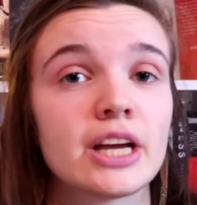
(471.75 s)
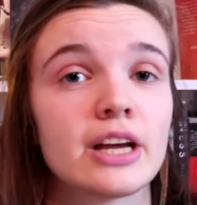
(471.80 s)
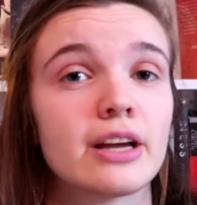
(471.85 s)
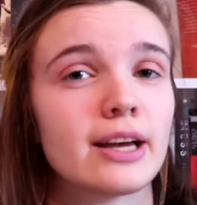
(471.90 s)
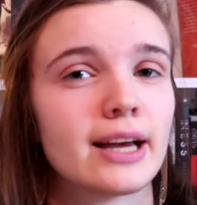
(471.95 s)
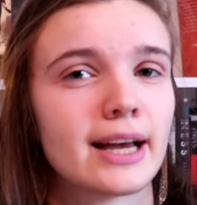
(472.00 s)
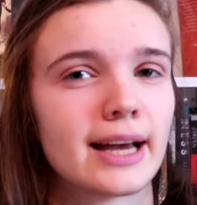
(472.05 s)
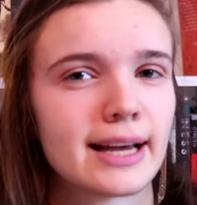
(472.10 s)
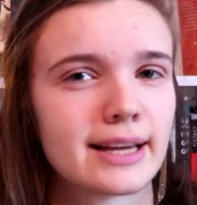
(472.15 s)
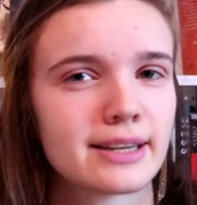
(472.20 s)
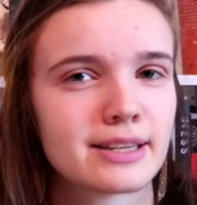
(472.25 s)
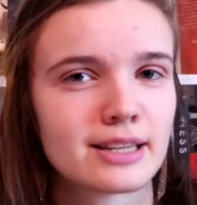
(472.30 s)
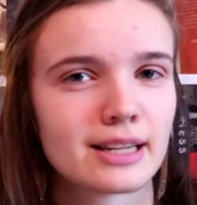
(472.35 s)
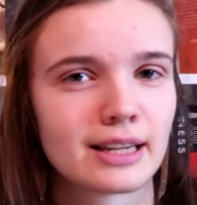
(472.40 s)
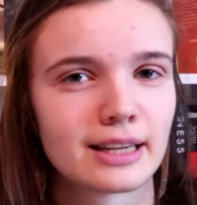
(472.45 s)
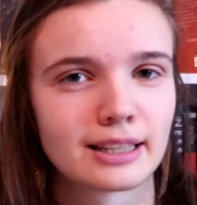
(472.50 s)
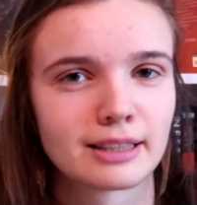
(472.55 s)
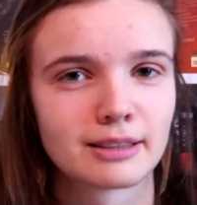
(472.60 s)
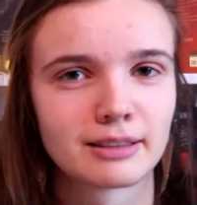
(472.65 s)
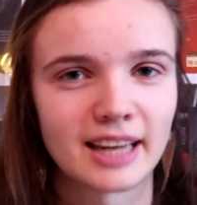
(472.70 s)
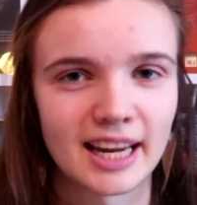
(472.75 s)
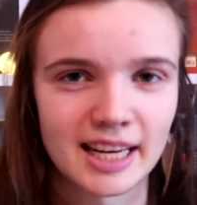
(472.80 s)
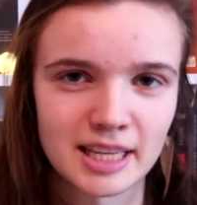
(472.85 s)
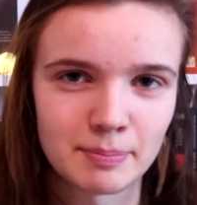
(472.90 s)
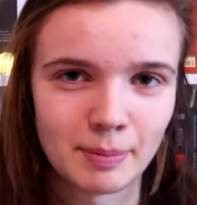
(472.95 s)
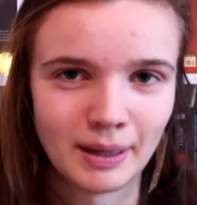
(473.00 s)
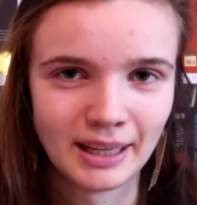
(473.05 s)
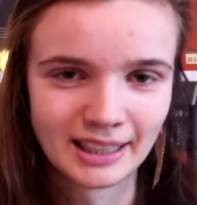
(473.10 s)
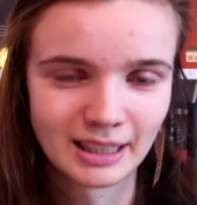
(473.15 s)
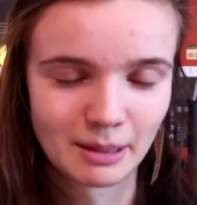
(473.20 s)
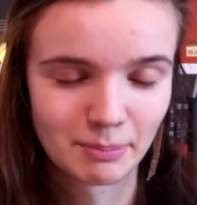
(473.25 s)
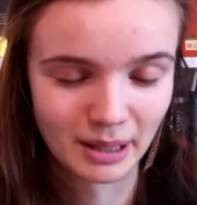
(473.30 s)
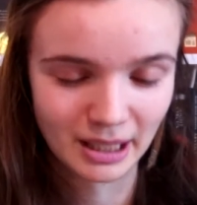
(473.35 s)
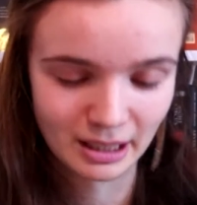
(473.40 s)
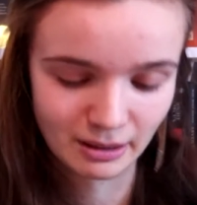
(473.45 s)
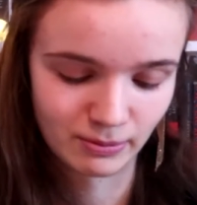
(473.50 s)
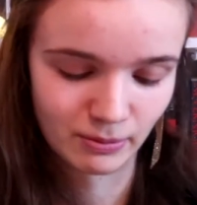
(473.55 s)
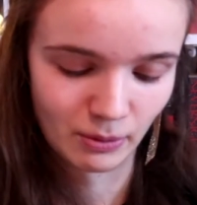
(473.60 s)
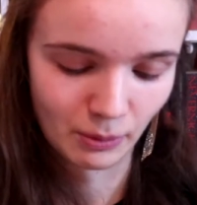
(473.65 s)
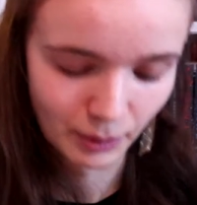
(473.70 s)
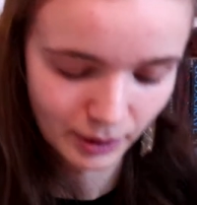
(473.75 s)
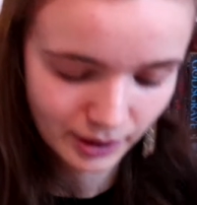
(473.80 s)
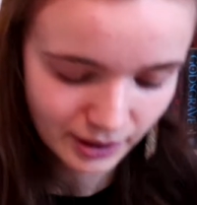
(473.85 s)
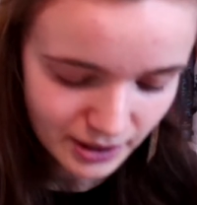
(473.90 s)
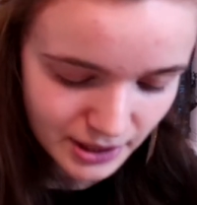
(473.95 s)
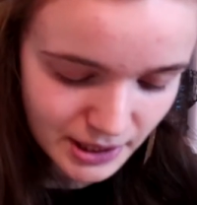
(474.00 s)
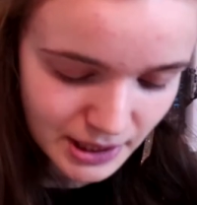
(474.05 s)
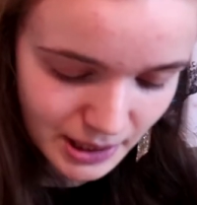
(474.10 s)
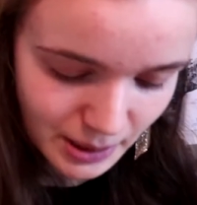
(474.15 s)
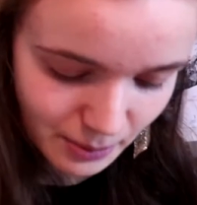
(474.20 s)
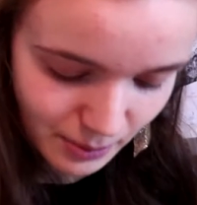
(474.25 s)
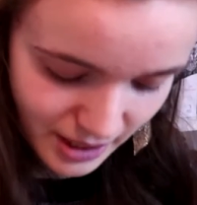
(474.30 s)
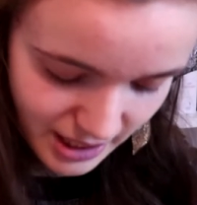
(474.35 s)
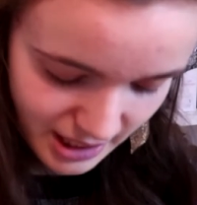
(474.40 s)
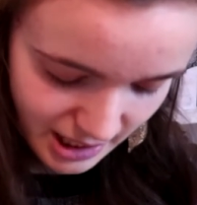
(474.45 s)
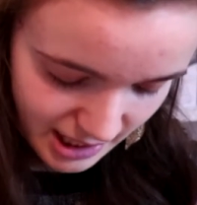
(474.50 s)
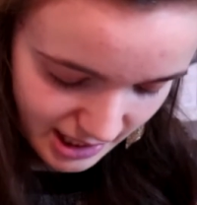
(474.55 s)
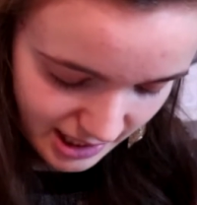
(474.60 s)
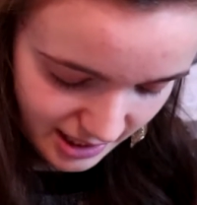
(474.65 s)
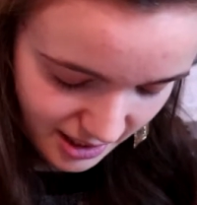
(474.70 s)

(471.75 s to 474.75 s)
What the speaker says: and like that being the main focus, which